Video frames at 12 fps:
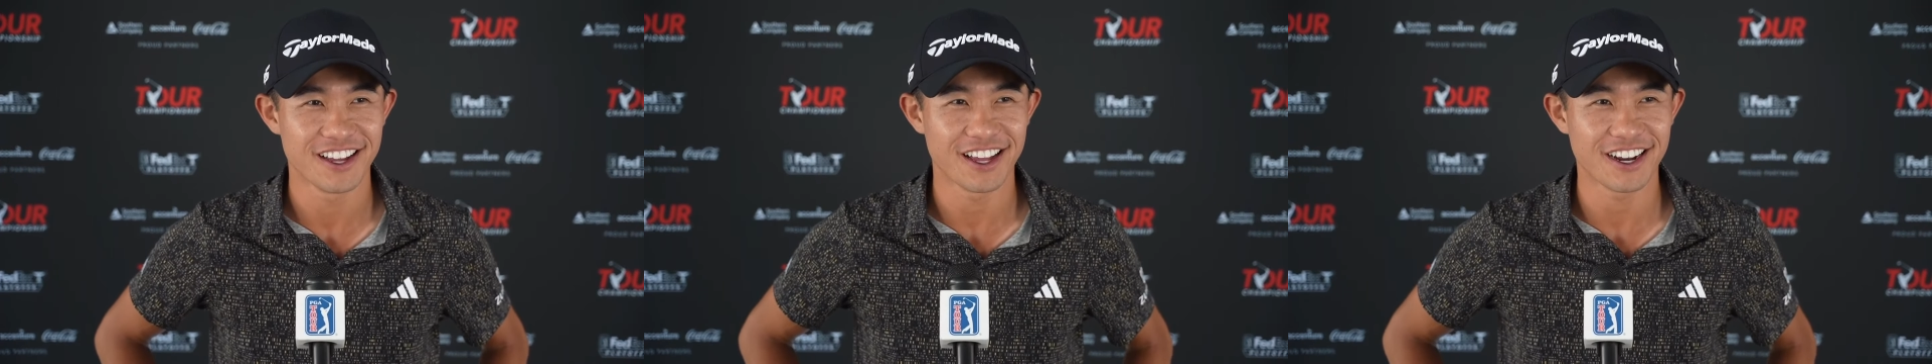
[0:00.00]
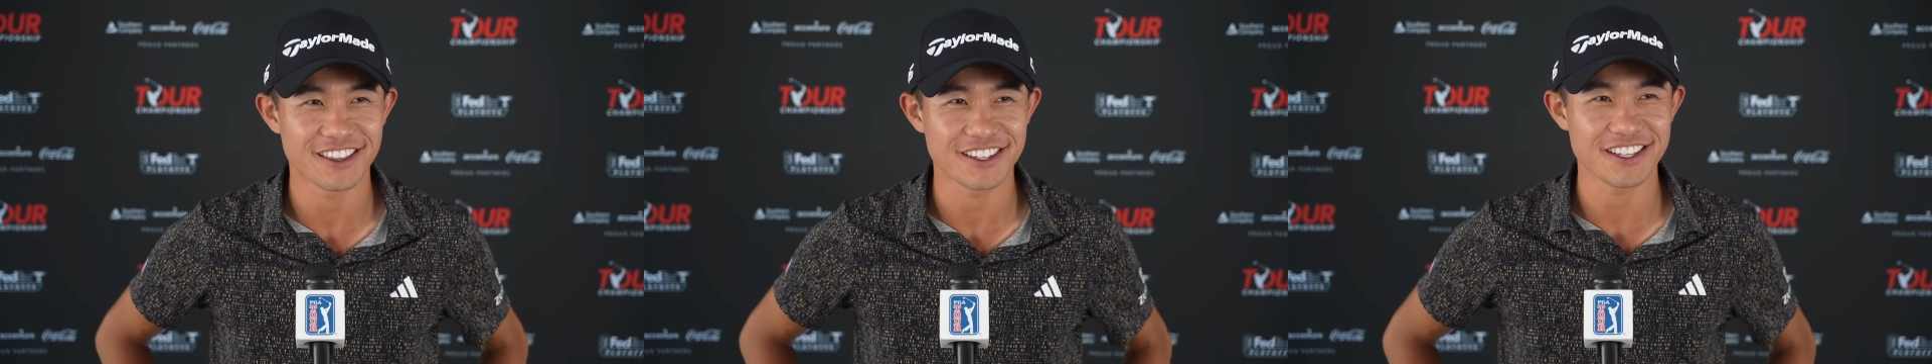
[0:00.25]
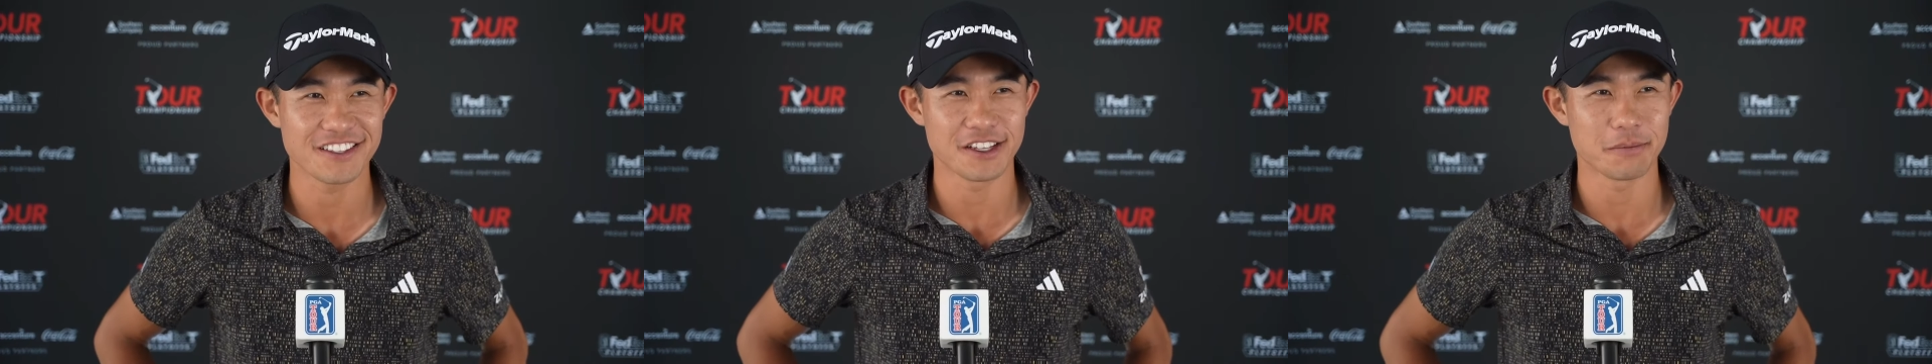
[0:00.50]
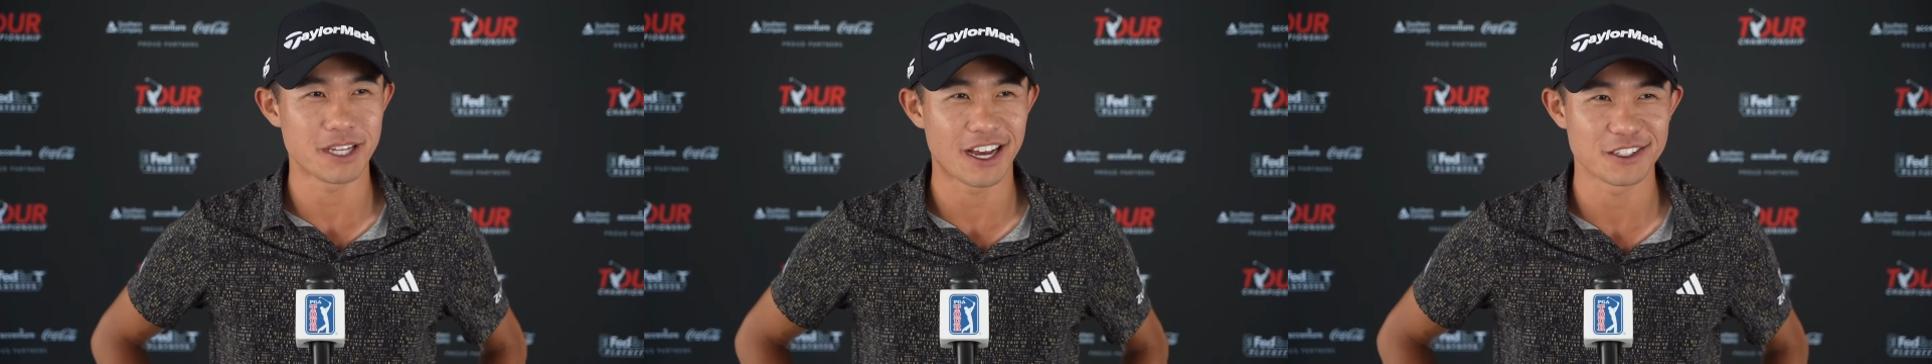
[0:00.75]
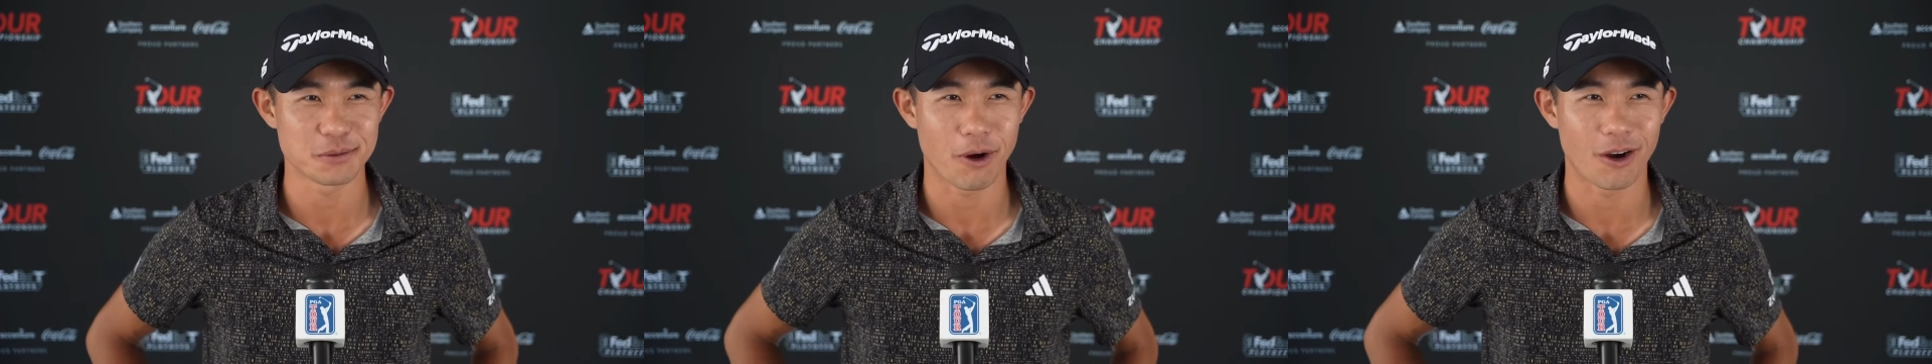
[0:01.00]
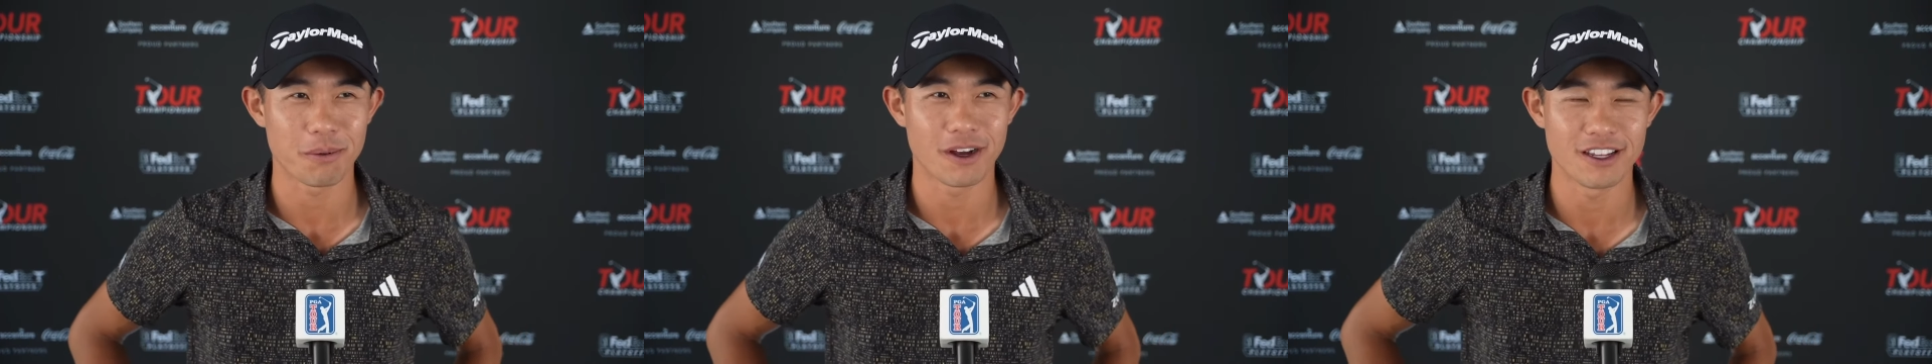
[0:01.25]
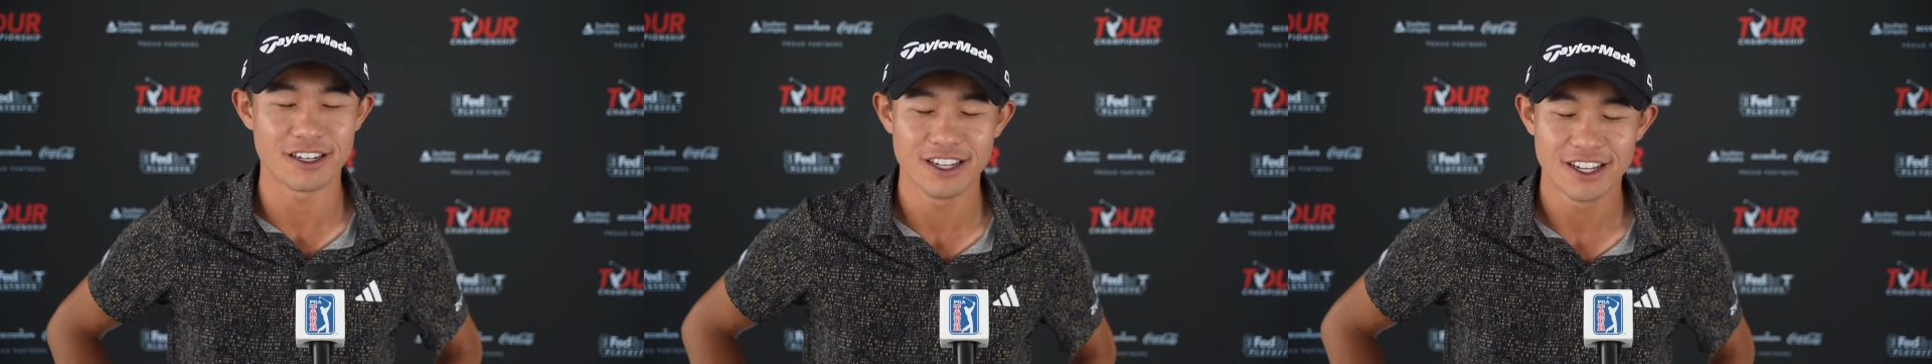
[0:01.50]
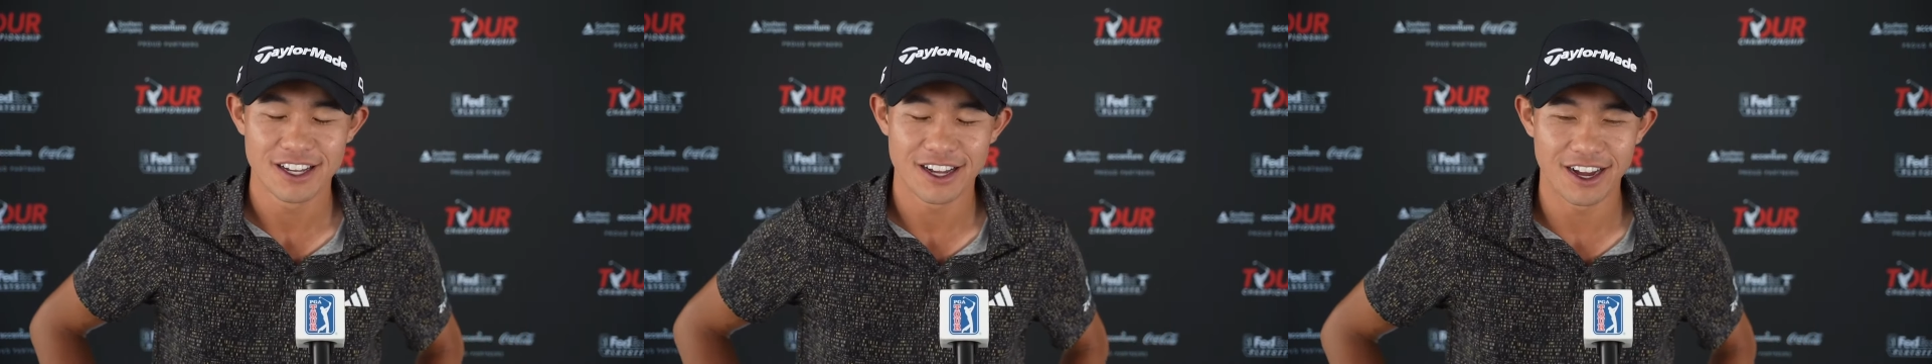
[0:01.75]
And I think he lipped out his par putt
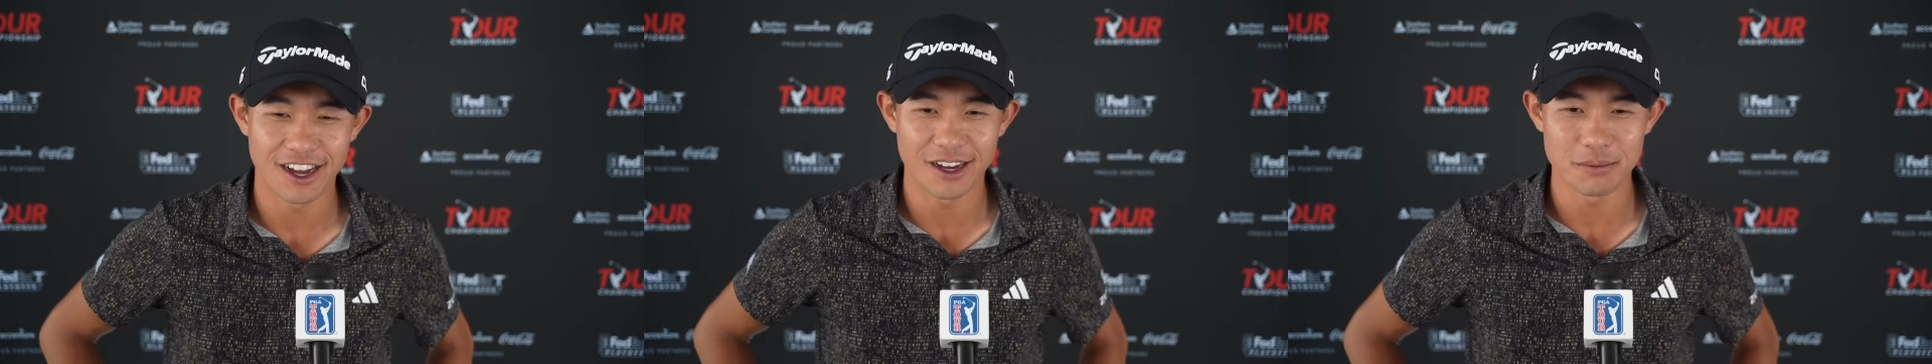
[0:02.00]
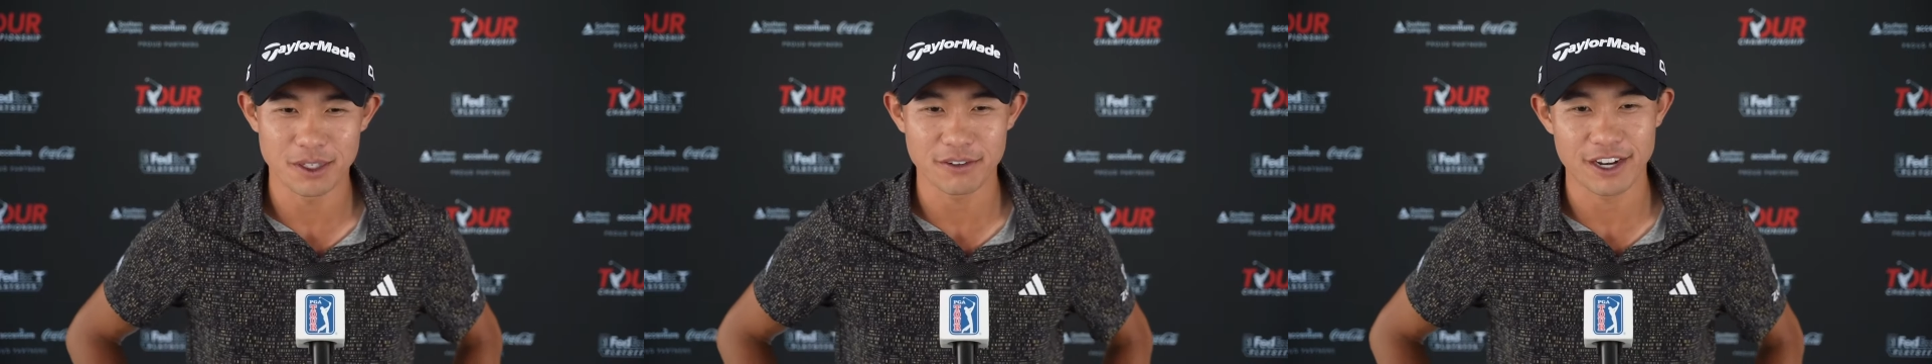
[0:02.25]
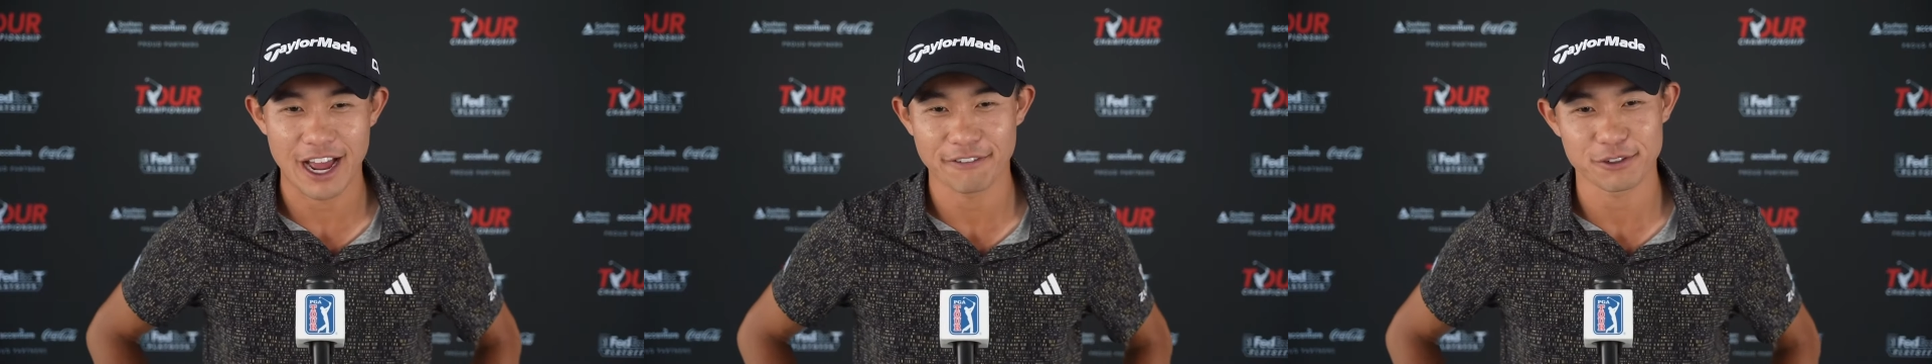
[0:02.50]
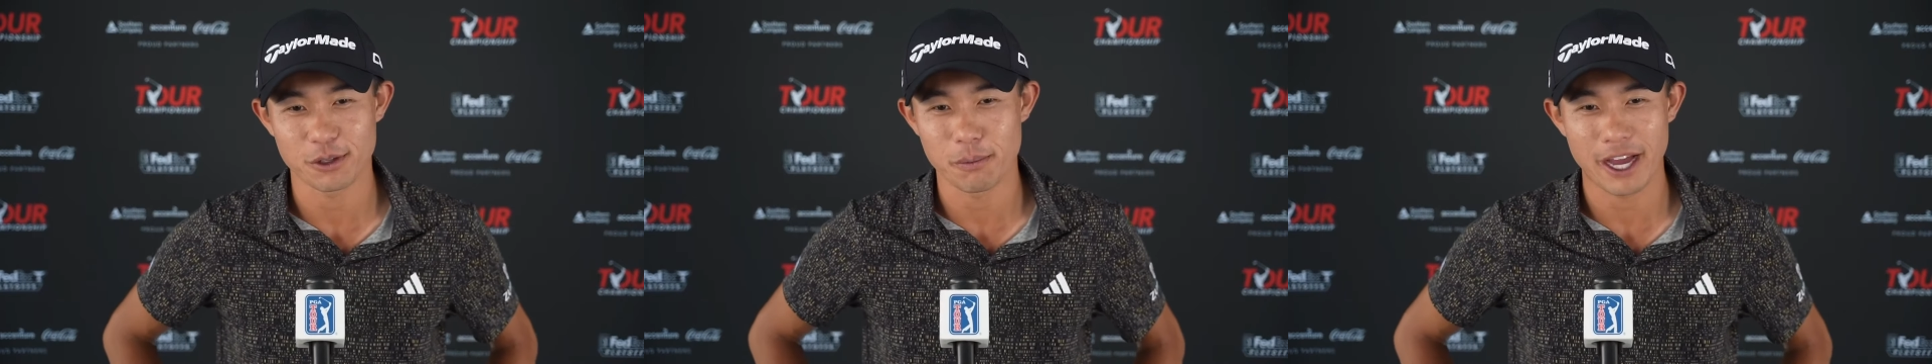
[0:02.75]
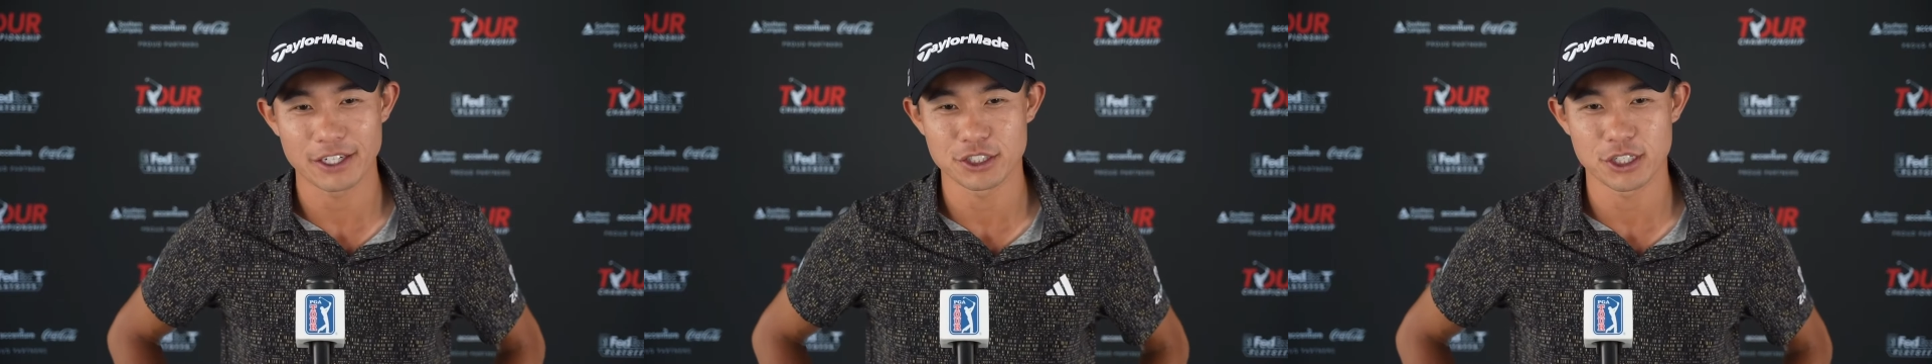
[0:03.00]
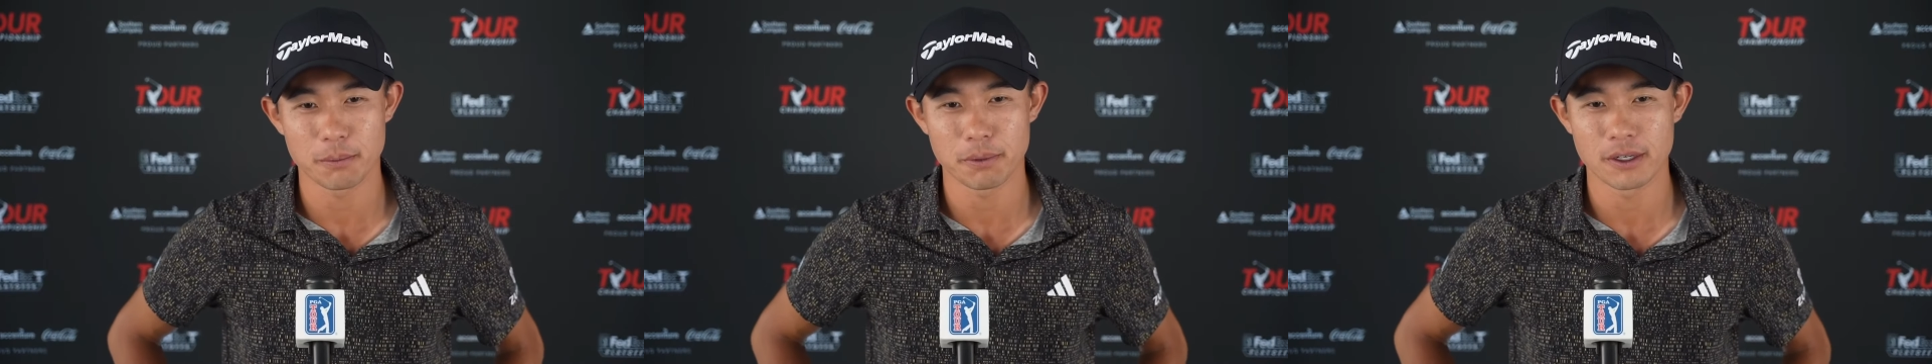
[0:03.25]
um, even after the bad chip.